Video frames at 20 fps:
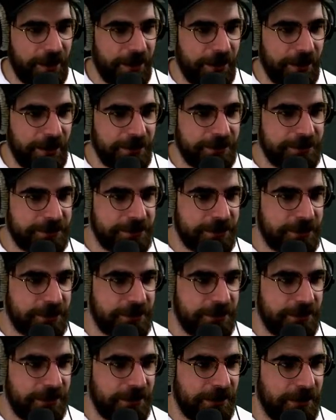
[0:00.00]
Let's,
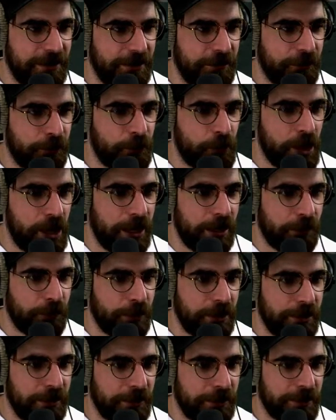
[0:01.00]
while
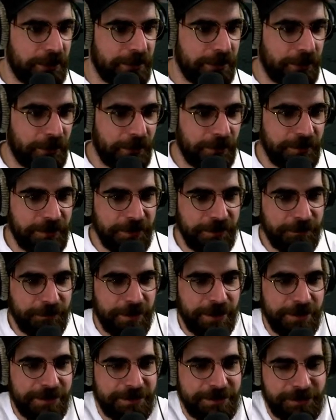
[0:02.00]
we look at our
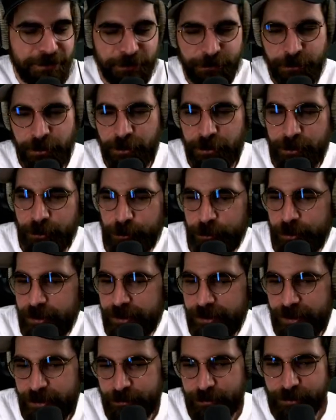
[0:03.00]
teammates do all the
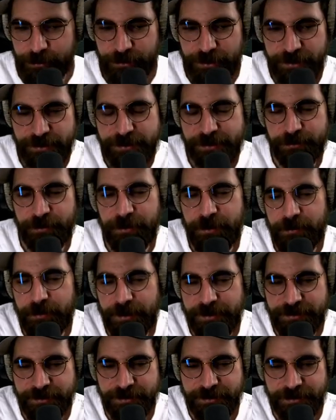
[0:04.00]
work, let me read some of the
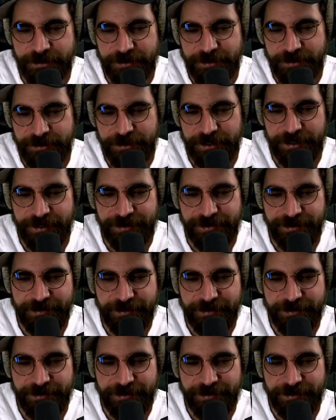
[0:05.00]
messages in chat.